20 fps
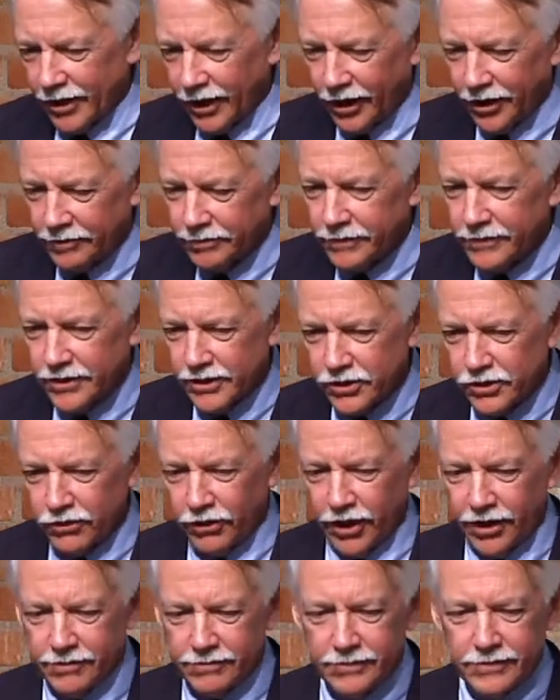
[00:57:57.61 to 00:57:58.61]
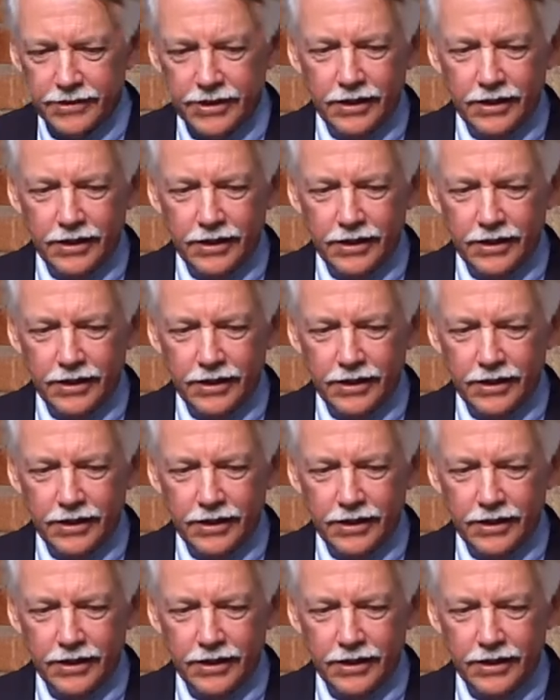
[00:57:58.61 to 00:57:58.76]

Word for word: Okay, that's great.